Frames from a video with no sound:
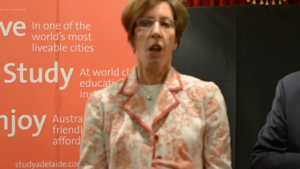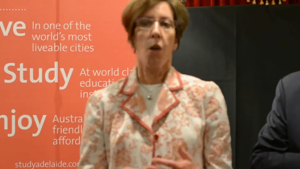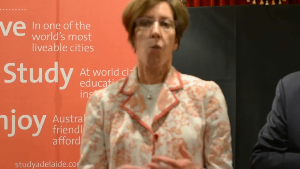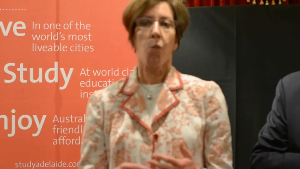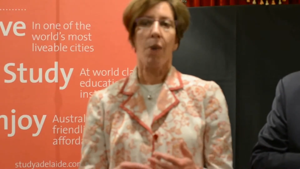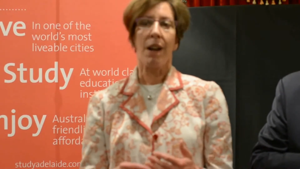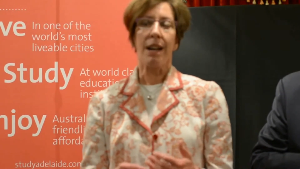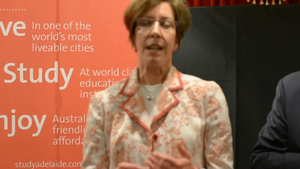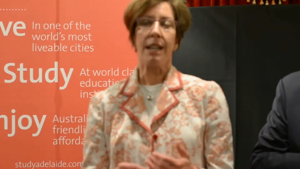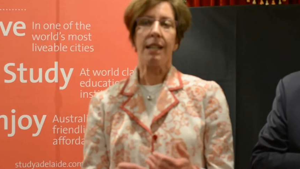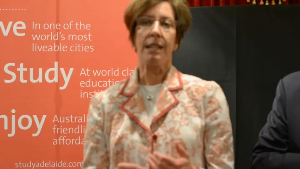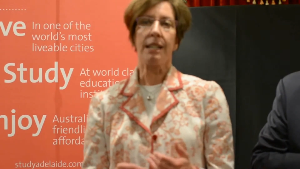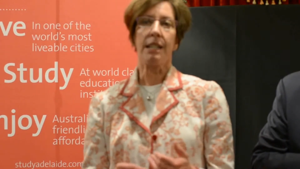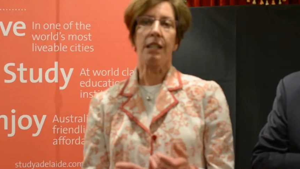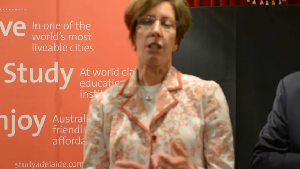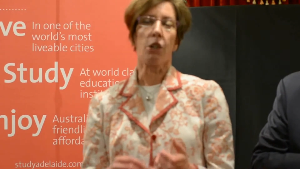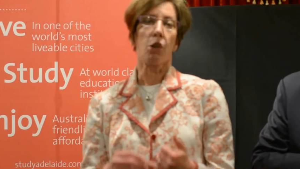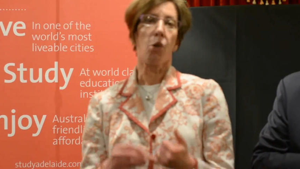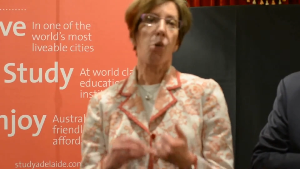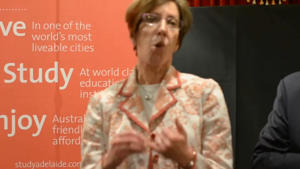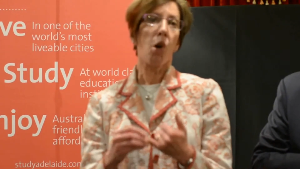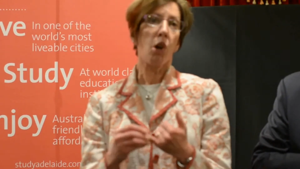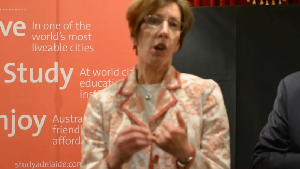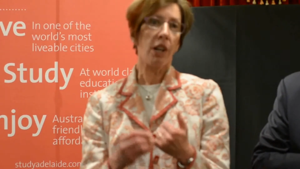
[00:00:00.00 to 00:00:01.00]
One is the
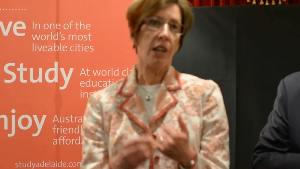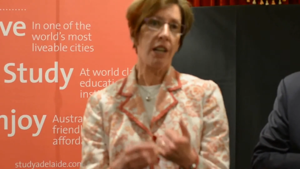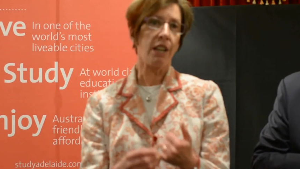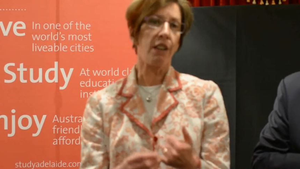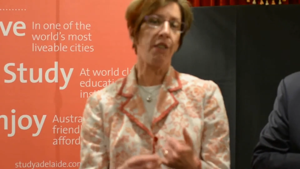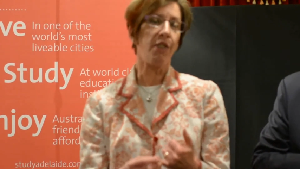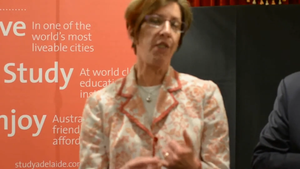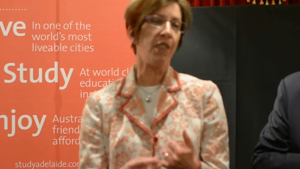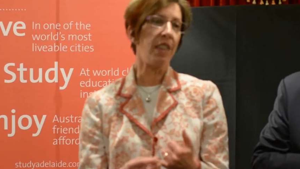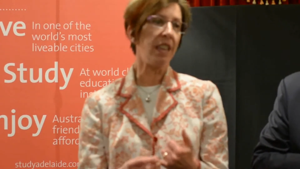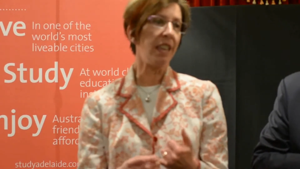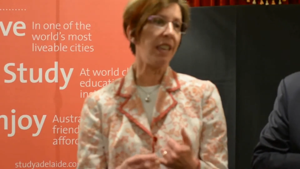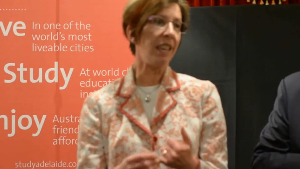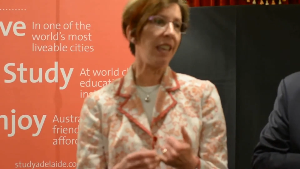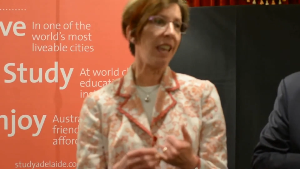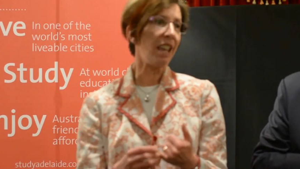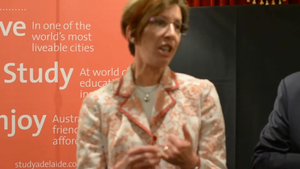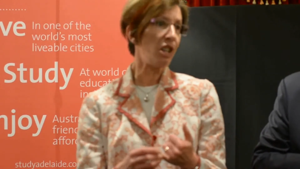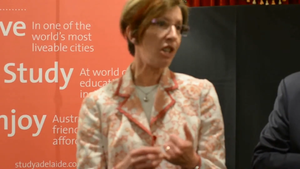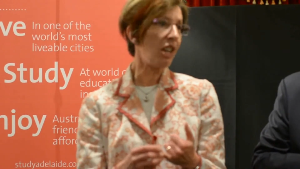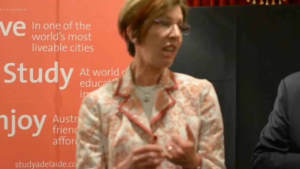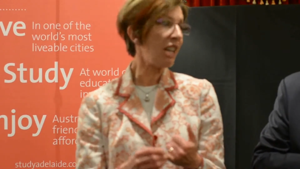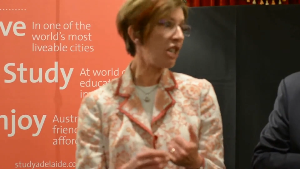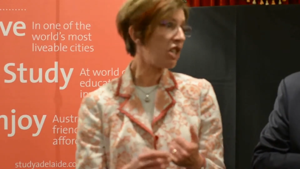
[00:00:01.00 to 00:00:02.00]
quality of the
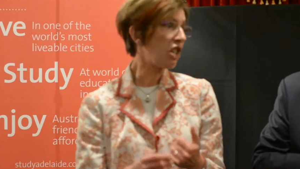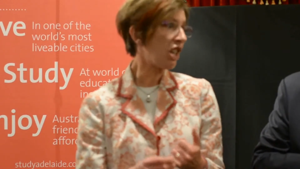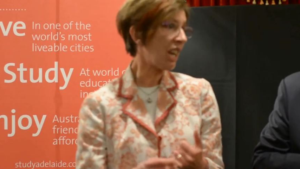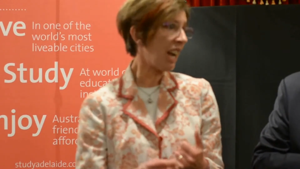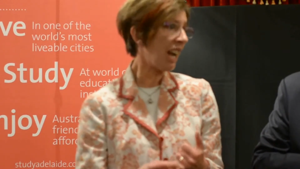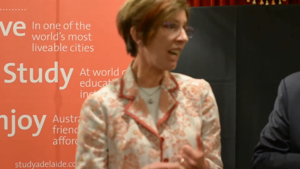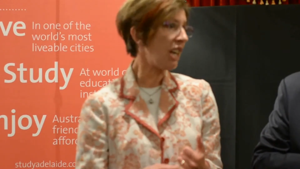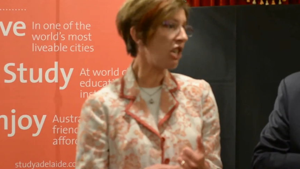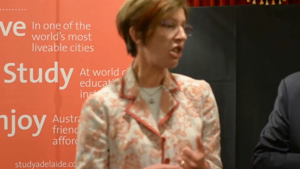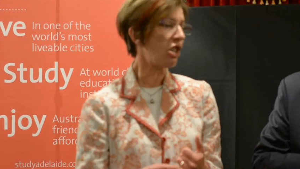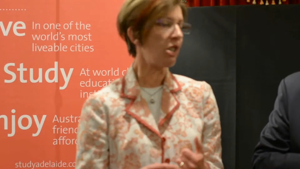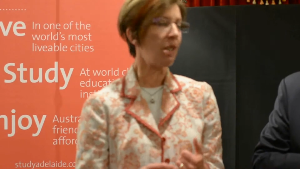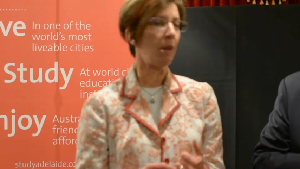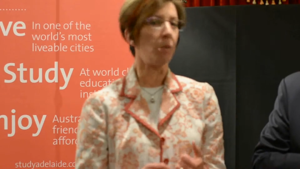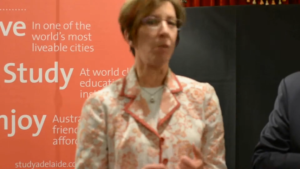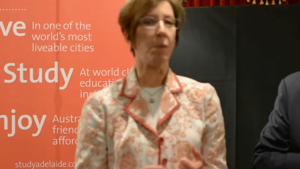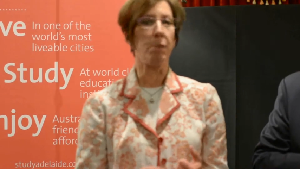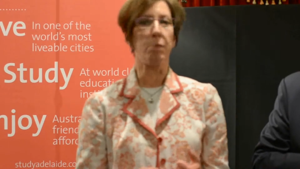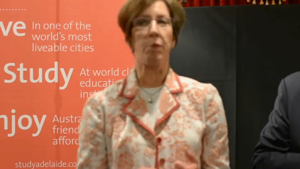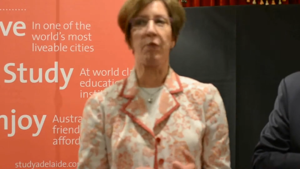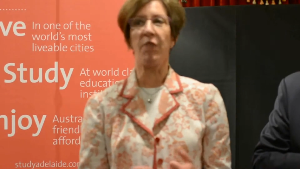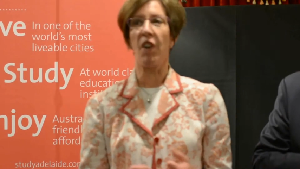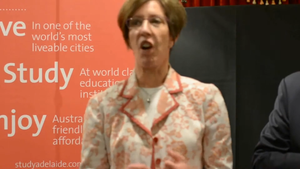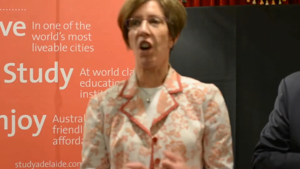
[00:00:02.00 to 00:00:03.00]
ed- education that we
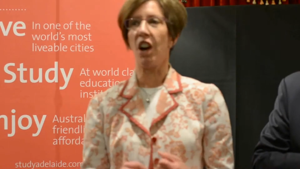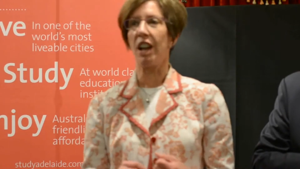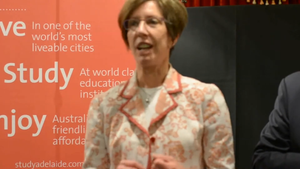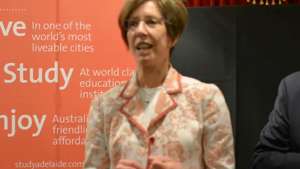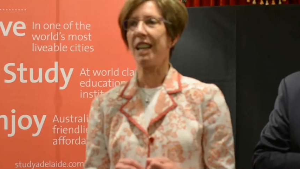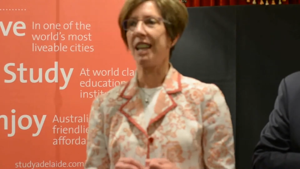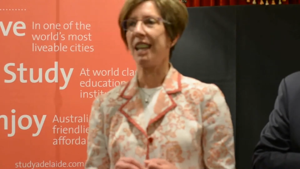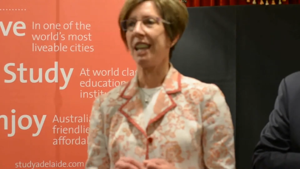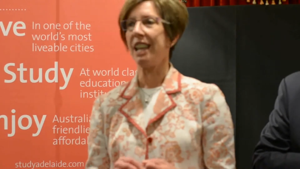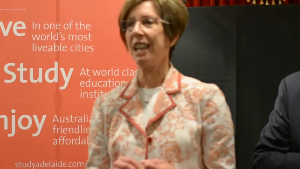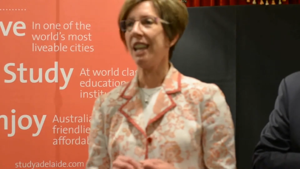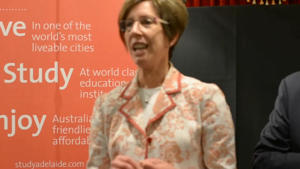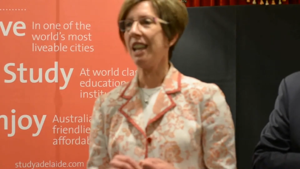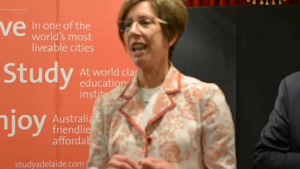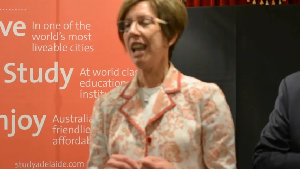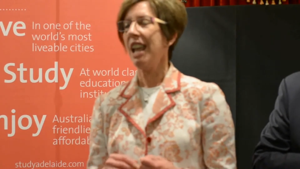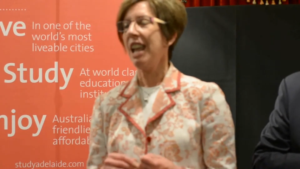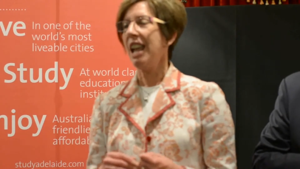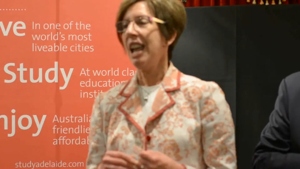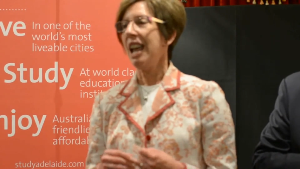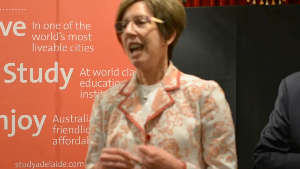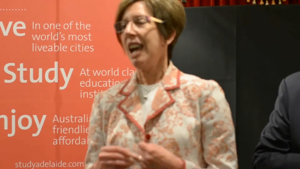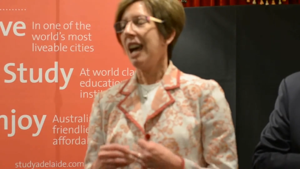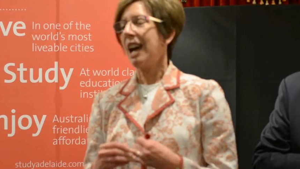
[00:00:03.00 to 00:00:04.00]
provide here
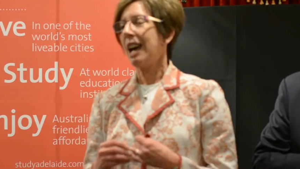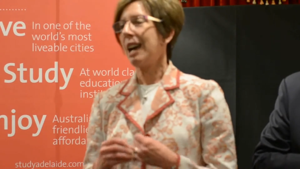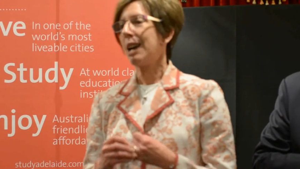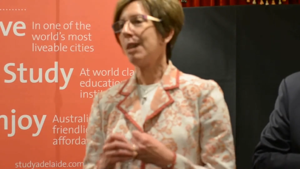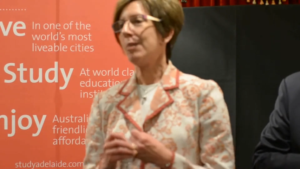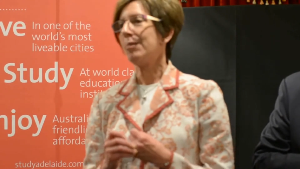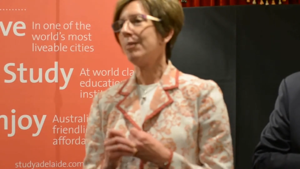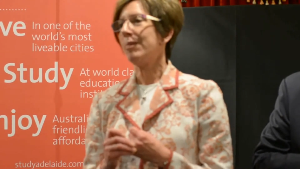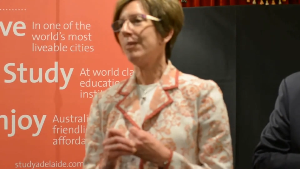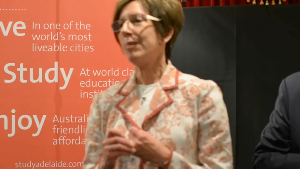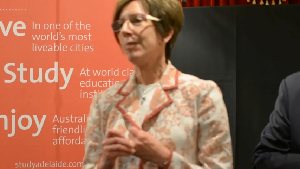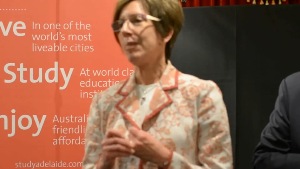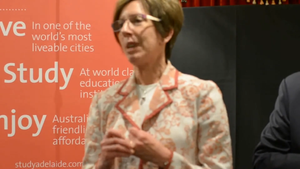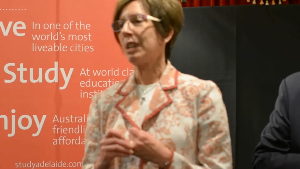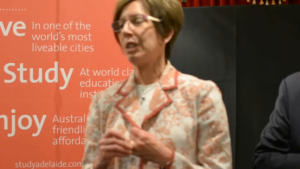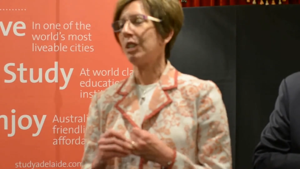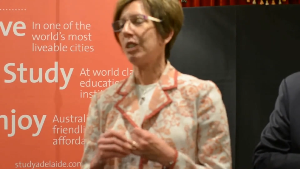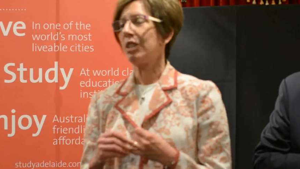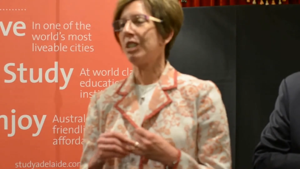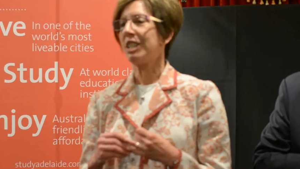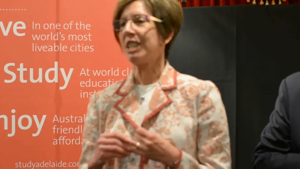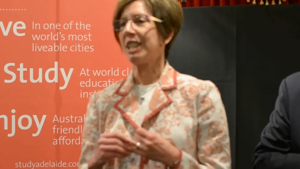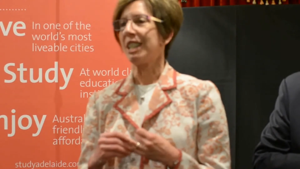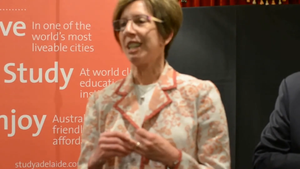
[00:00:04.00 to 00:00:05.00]
um, but
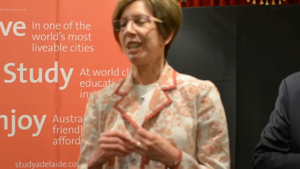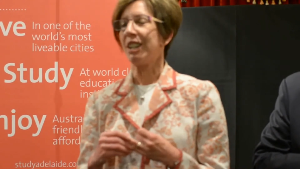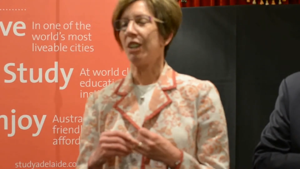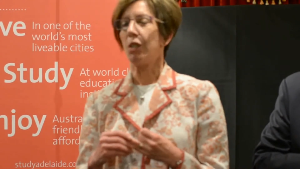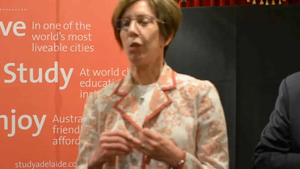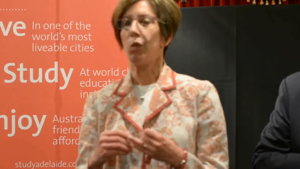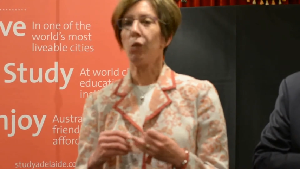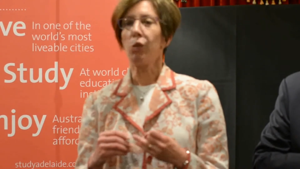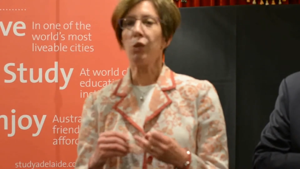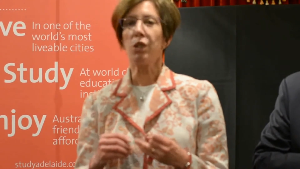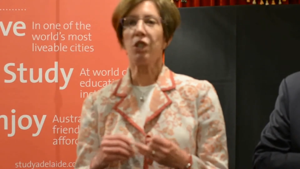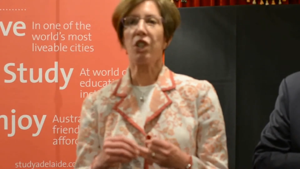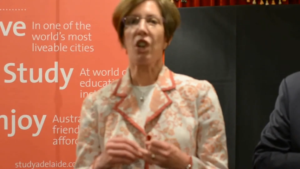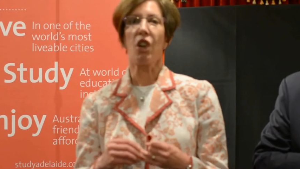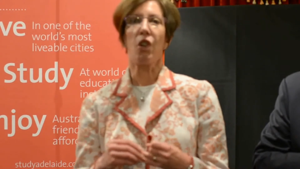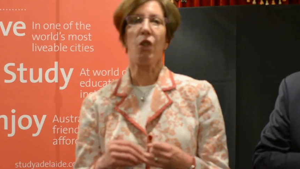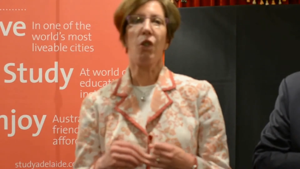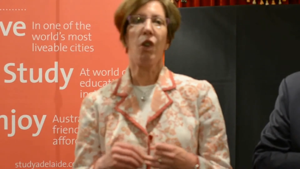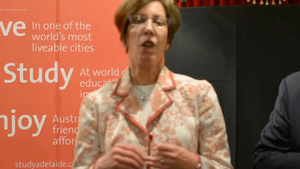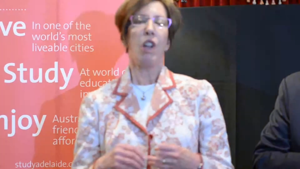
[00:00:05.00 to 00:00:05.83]
uh, also